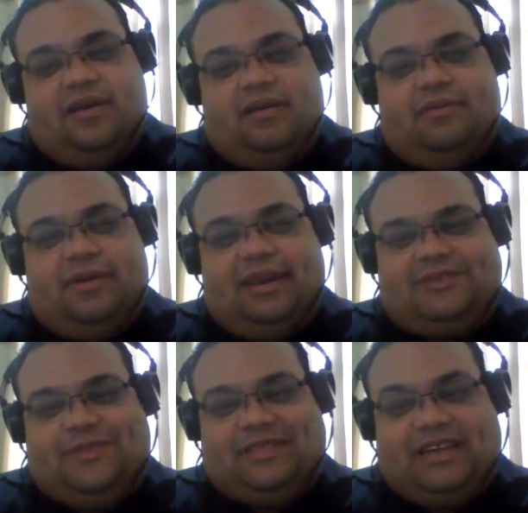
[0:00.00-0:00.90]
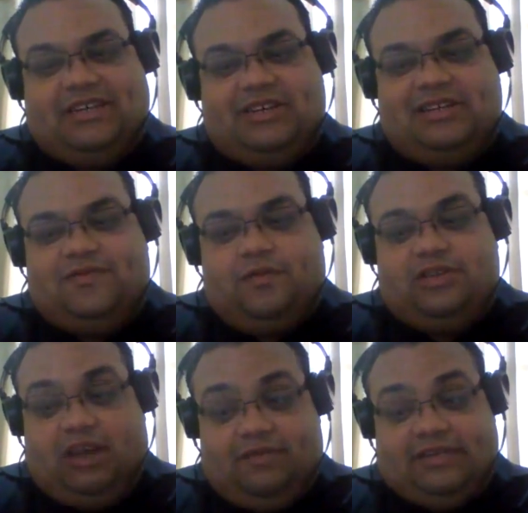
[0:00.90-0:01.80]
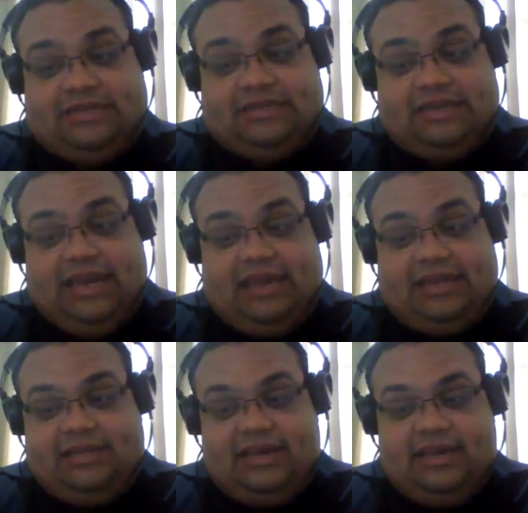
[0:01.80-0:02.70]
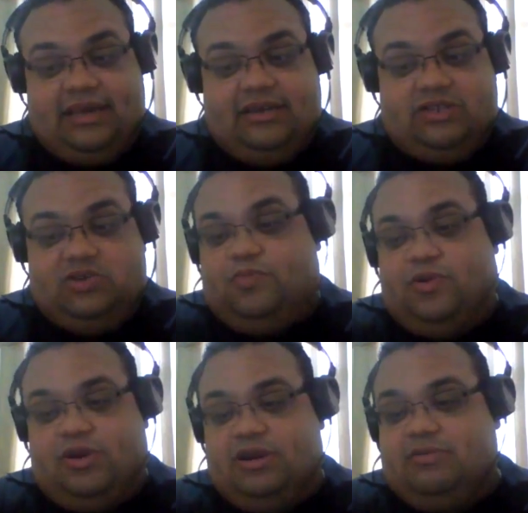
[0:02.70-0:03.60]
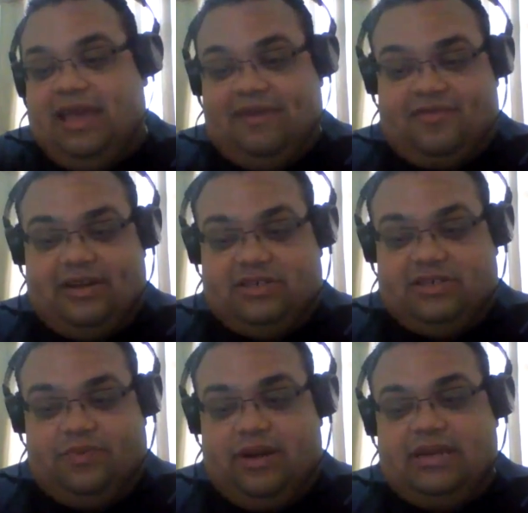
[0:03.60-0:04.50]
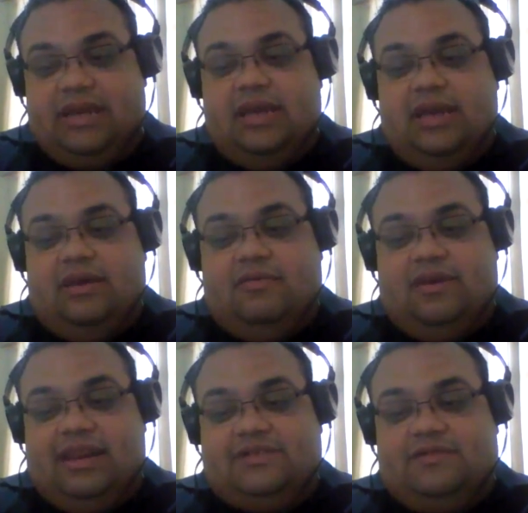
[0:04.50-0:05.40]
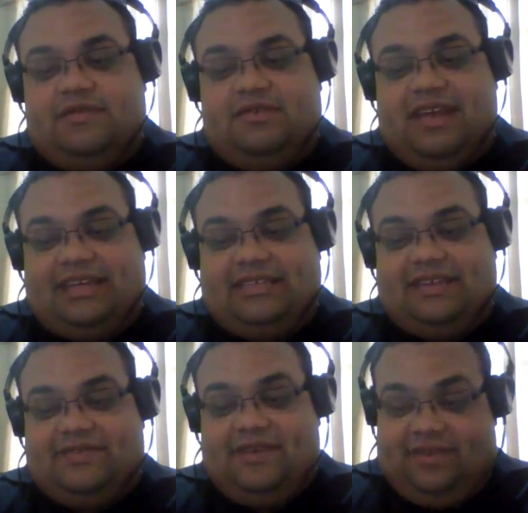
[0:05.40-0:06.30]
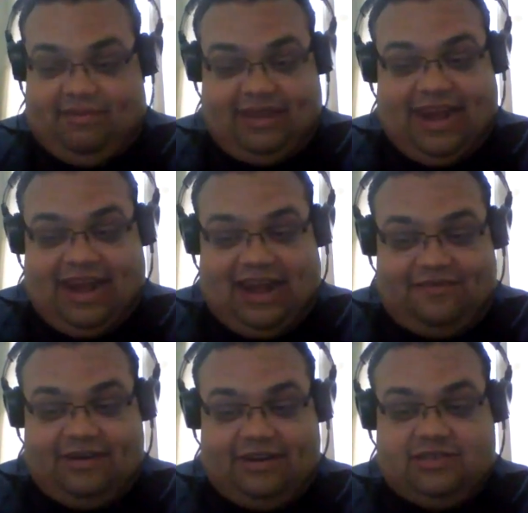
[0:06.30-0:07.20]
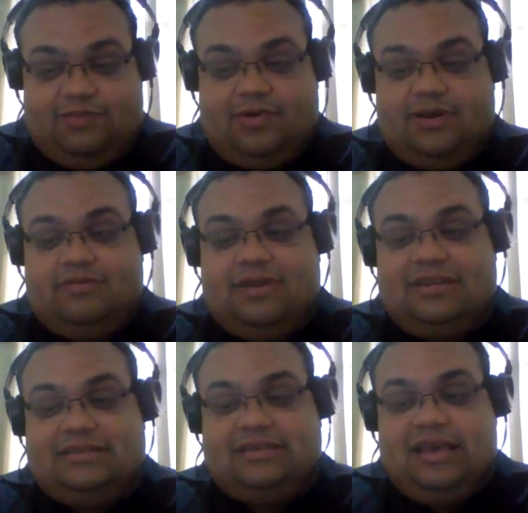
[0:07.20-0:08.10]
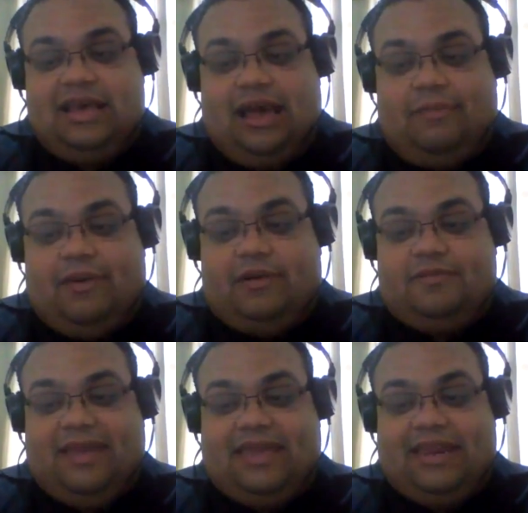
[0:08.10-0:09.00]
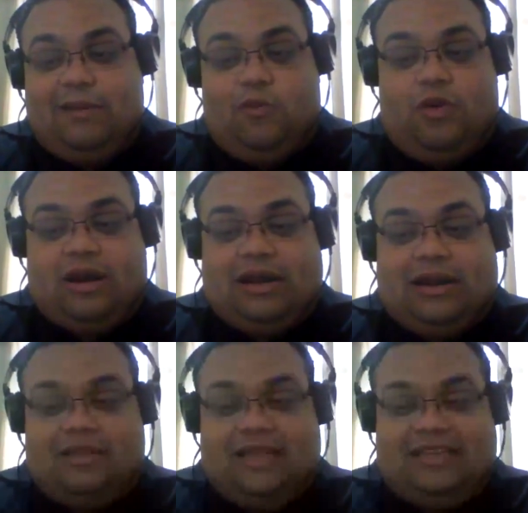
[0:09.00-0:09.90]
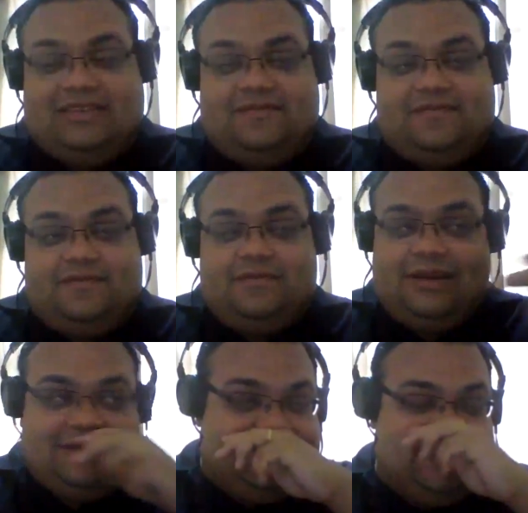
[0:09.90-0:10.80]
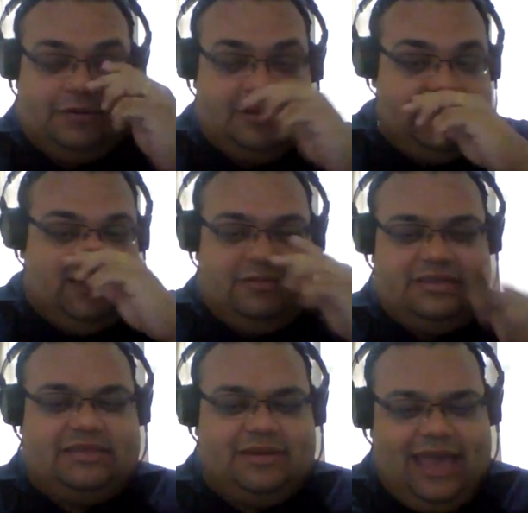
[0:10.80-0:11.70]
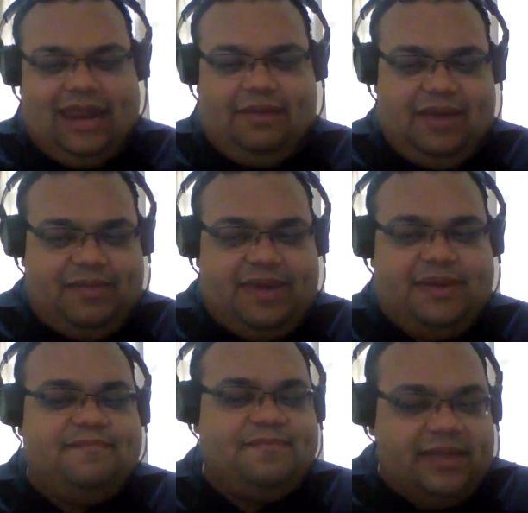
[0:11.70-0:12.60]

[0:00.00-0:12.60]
when the expectation is for Java C8 support, we have great support. When it's for reactivity, I think we have great support. When it's about making it more cloud native, we're still getting maybe